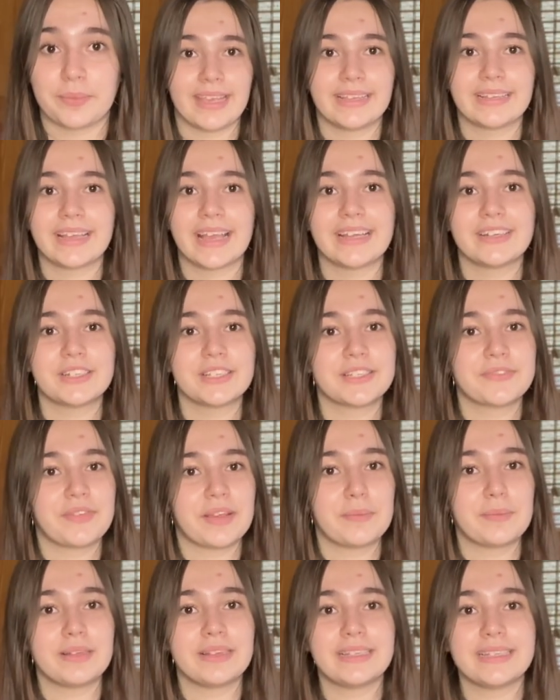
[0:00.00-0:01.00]
It carries
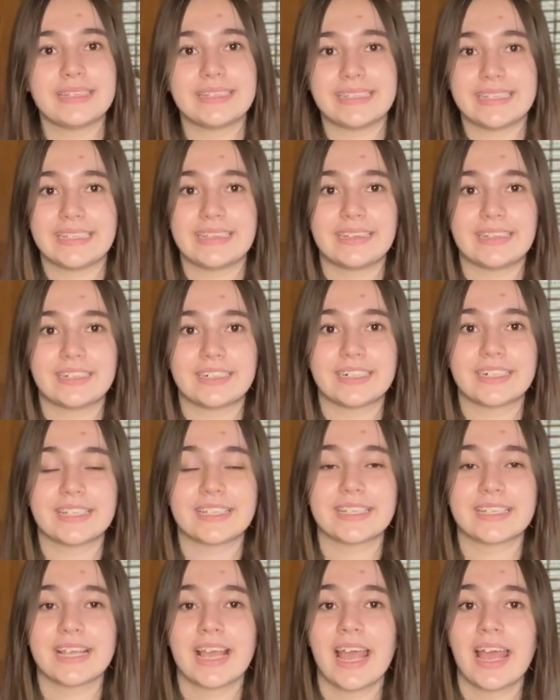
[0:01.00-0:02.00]
family
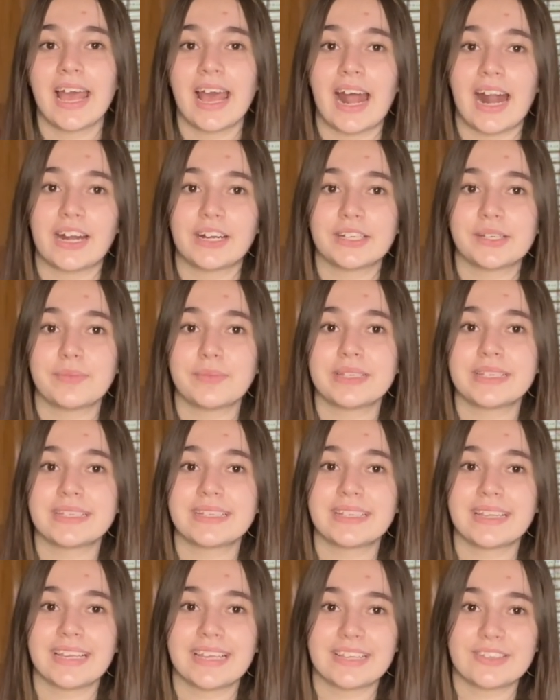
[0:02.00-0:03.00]
dinners, arguments
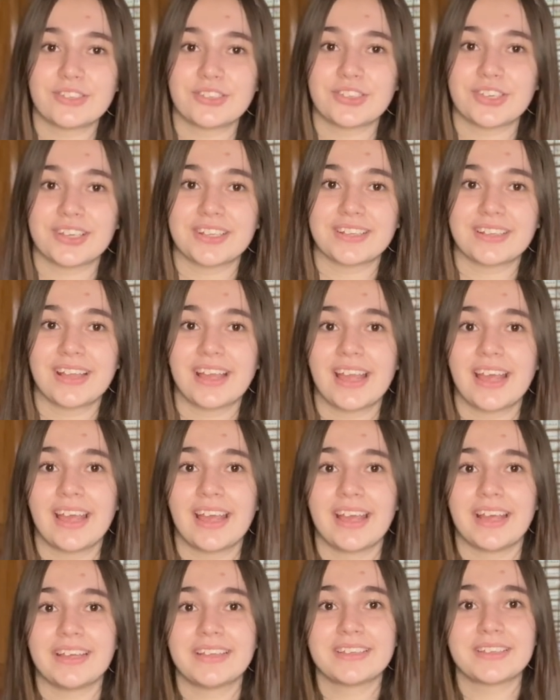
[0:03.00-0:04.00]
in
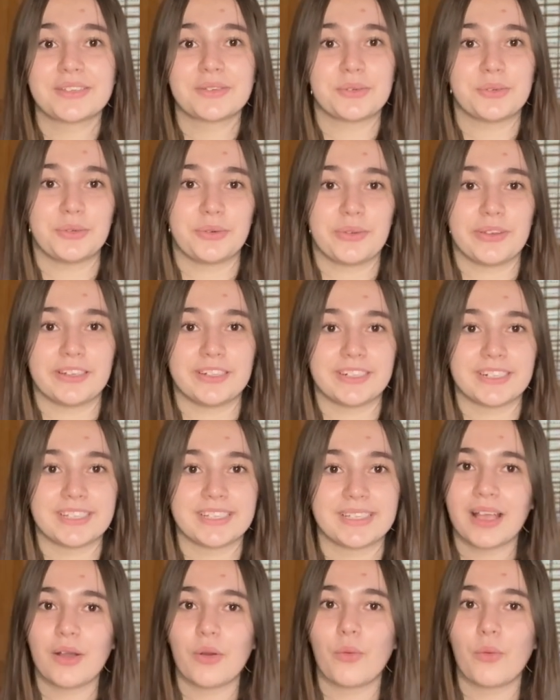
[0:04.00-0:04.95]
kitchen, and school years.